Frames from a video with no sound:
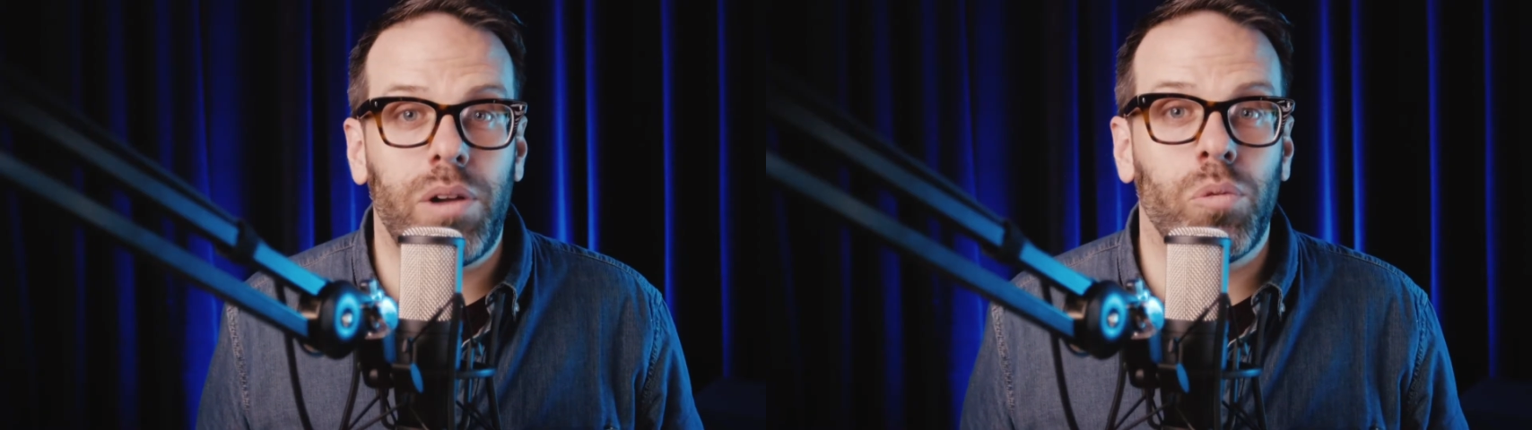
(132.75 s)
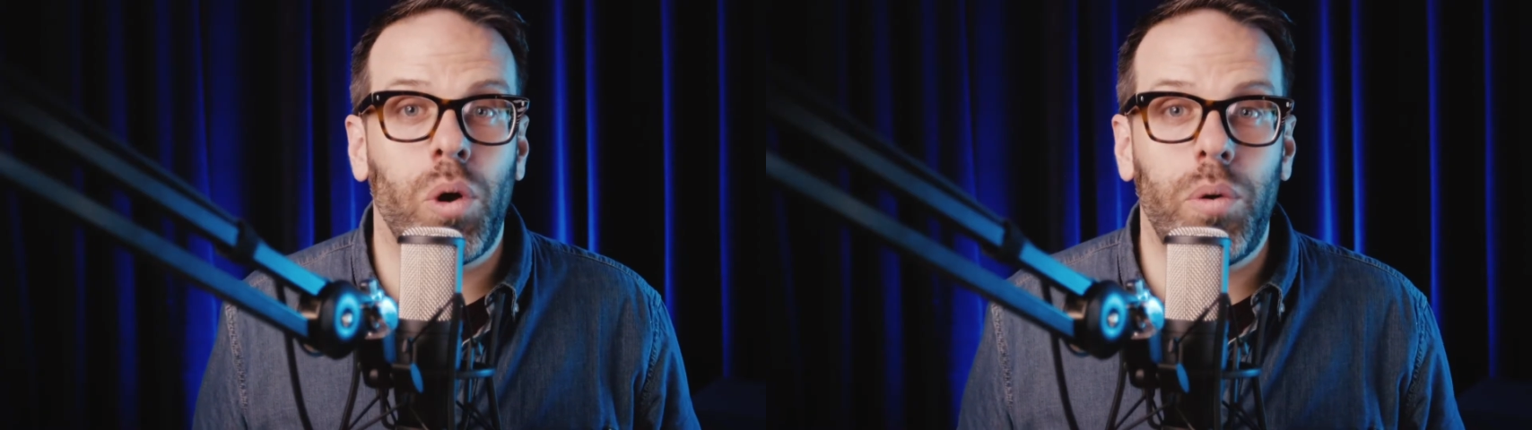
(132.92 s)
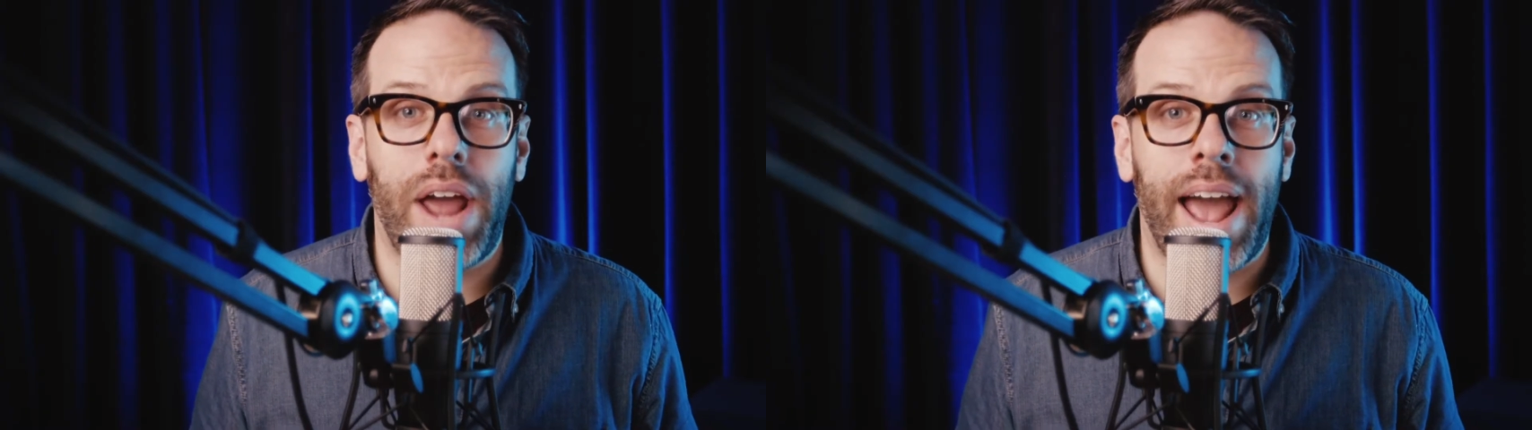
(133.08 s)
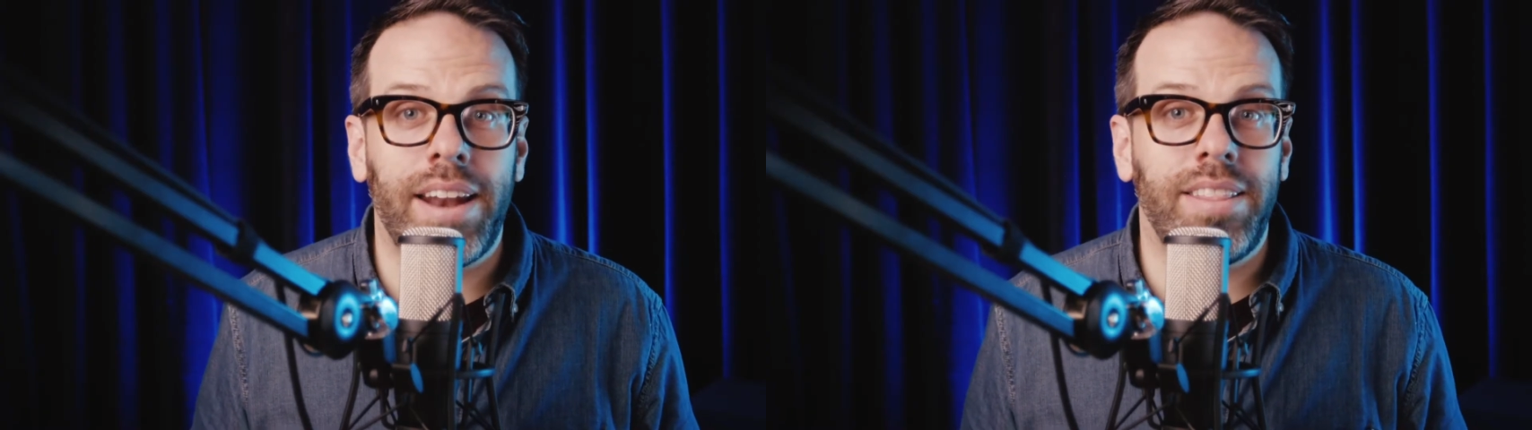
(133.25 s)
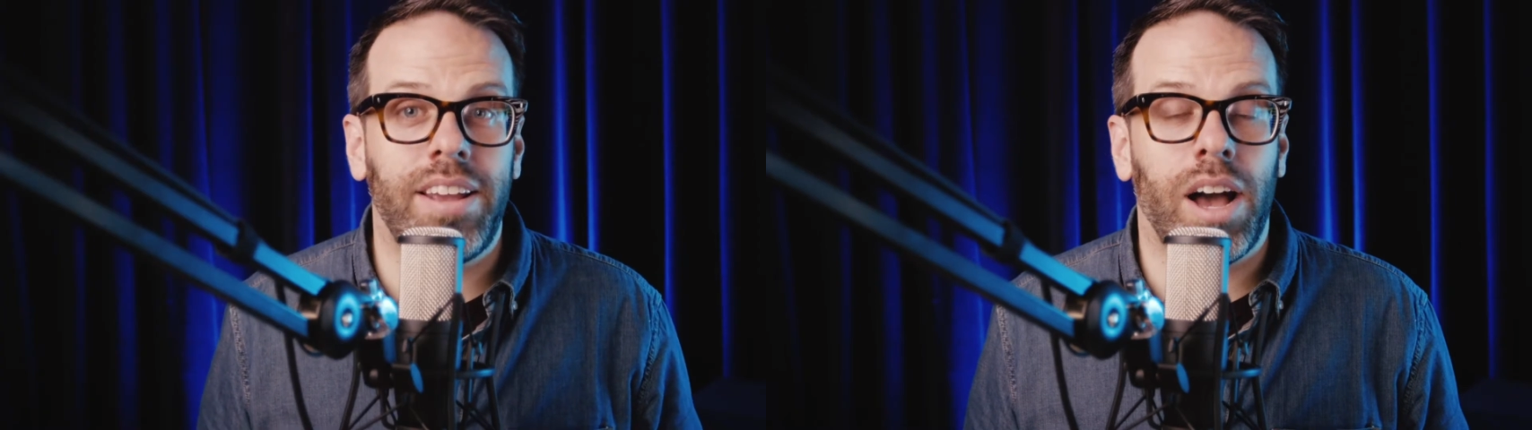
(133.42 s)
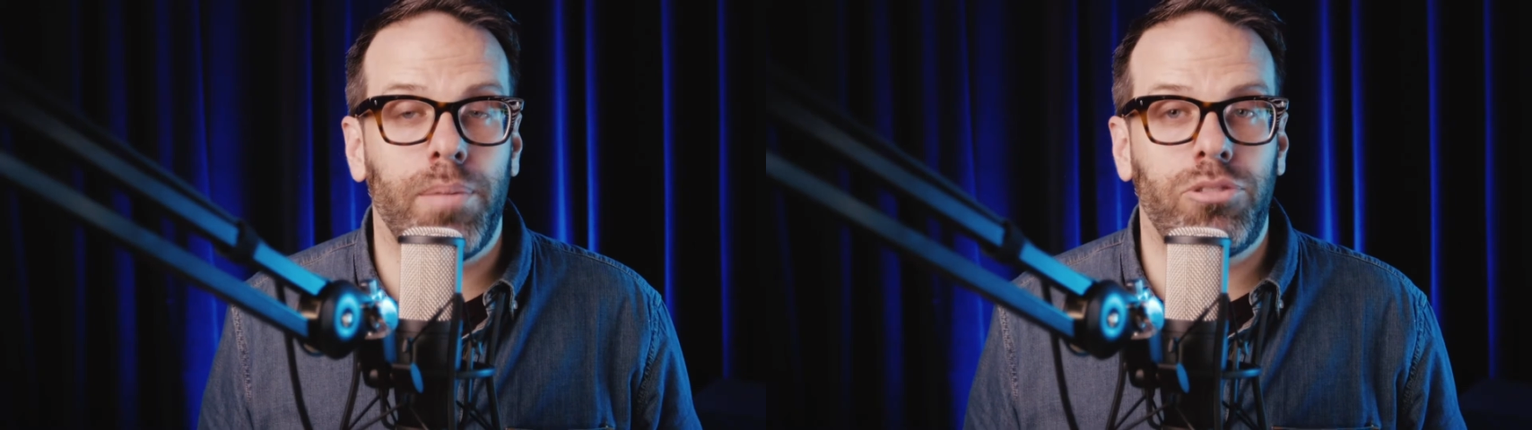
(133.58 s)
Rode added
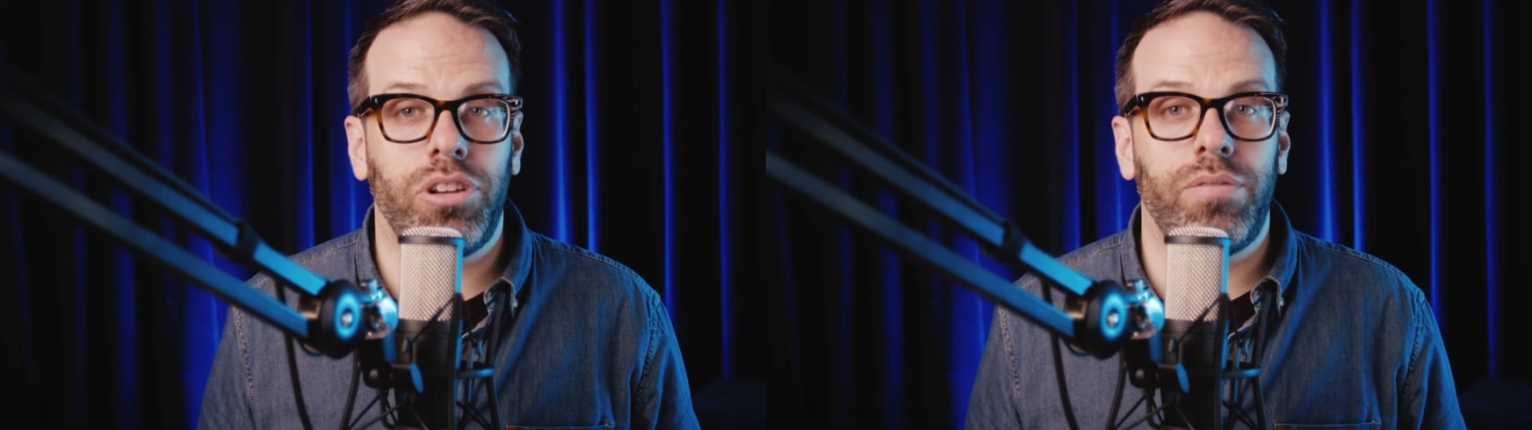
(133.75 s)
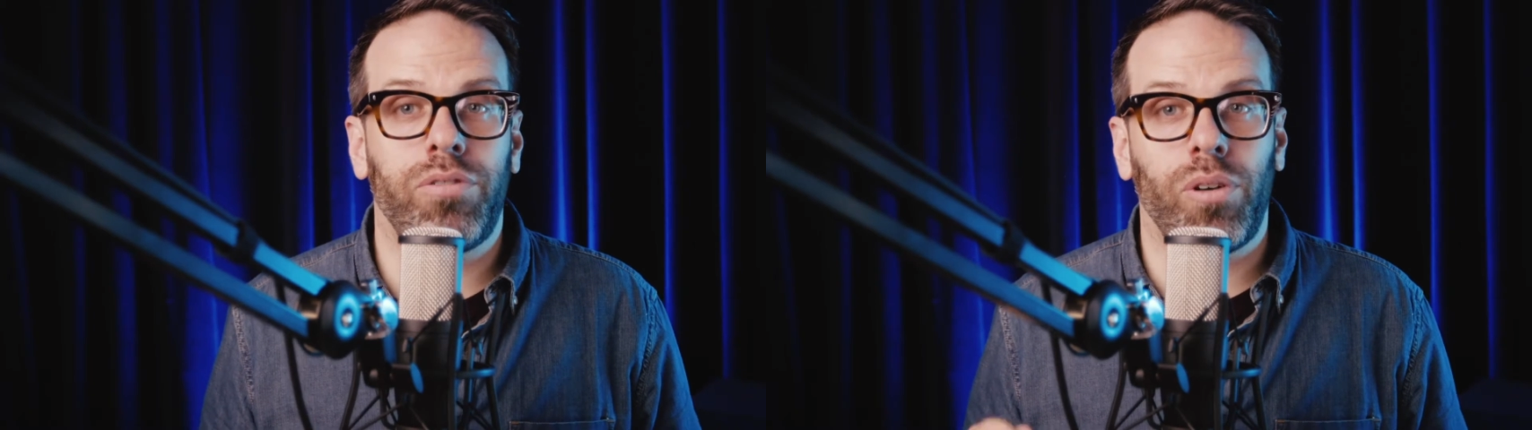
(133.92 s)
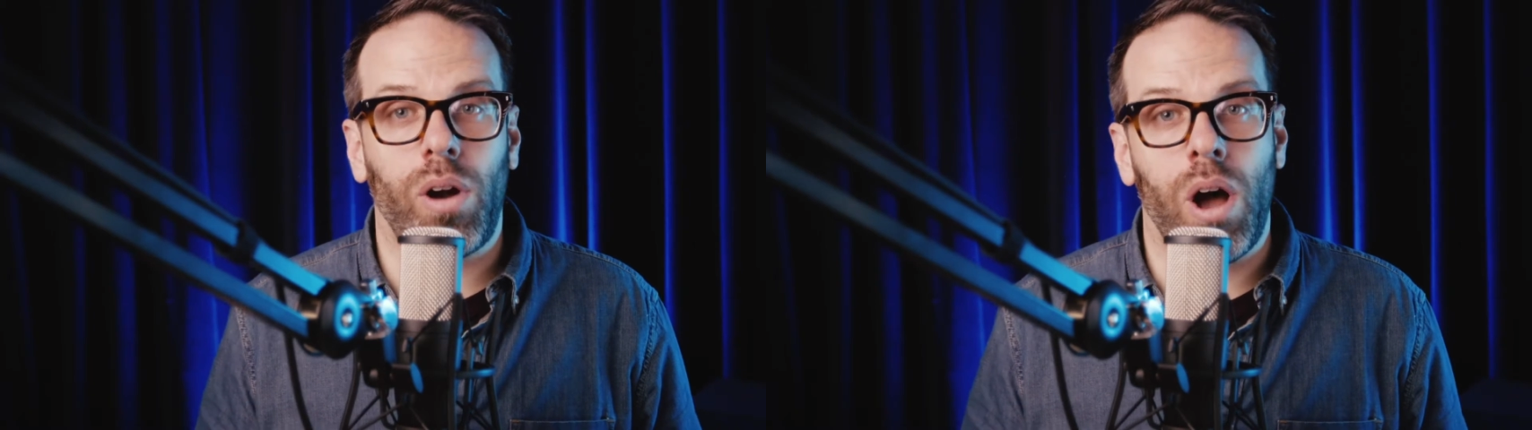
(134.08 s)
the option for